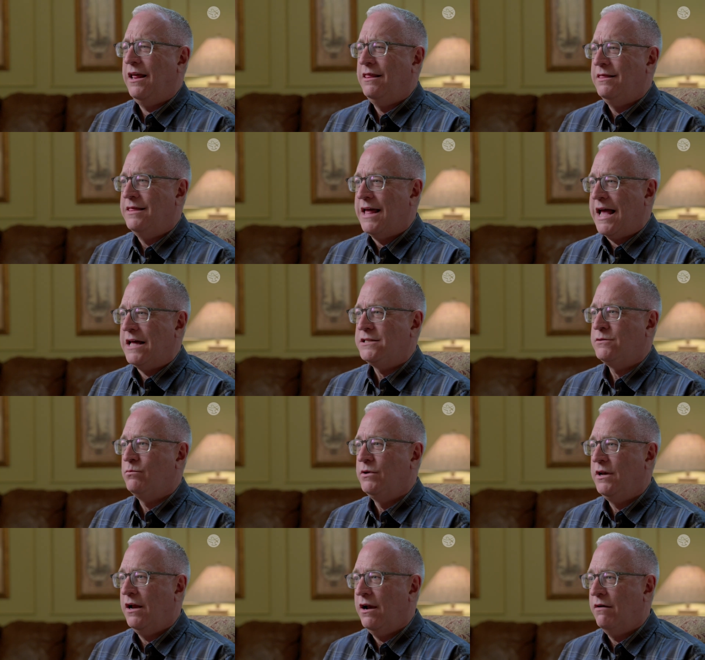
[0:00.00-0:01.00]
and that's
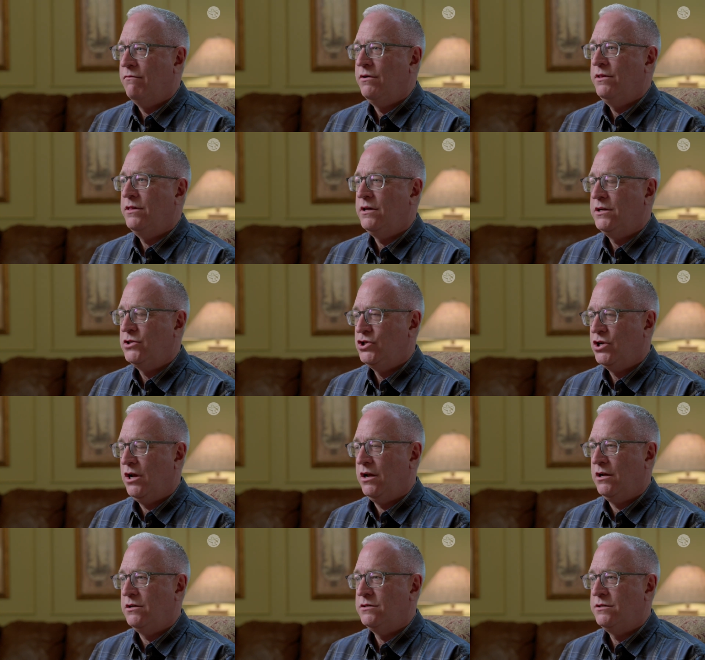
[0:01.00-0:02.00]
when everything
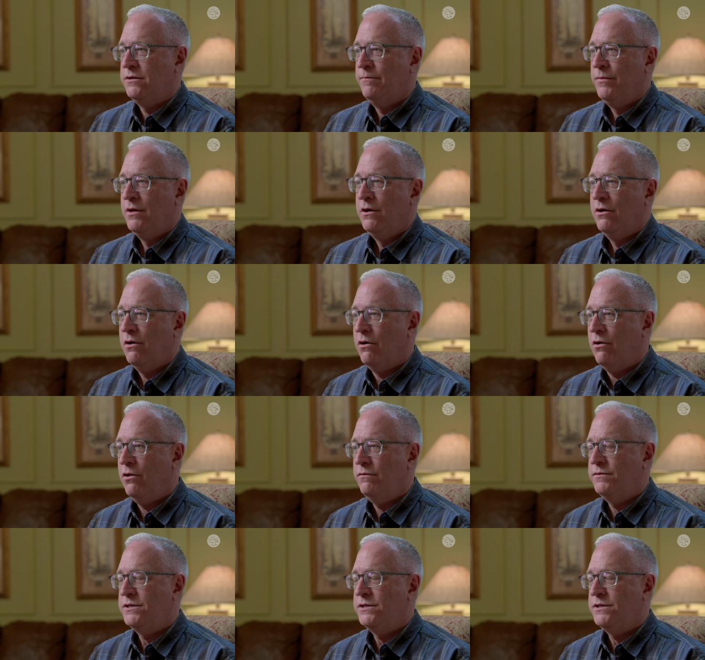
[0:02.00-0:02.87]
changed. All of a